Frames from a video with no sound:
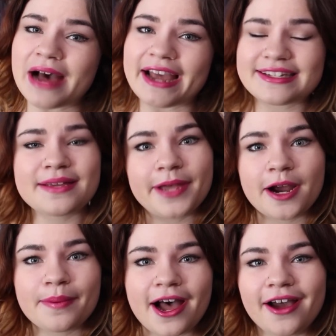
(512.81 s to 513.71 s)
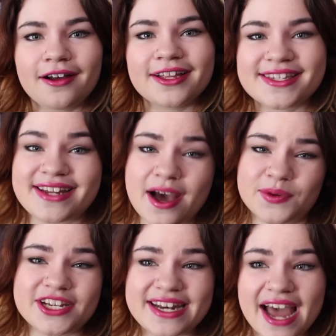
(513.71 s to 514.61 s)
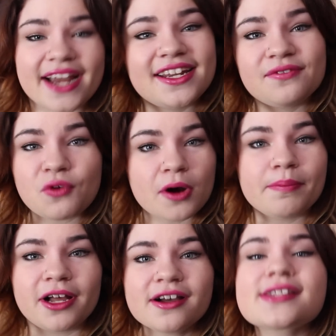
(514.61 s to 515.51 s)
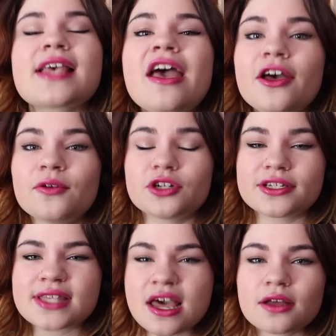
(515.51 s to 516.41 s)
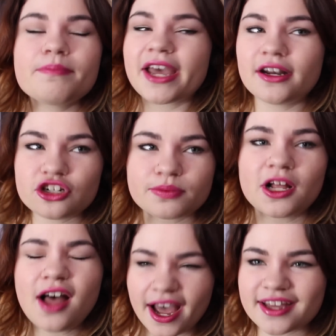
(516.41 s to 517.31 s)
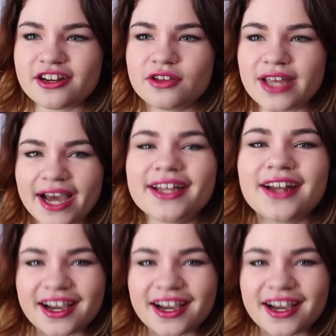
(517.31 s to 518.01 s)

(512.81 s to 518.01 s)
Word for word: My TBR pile is down to 94 books, which is manageable. I can do that.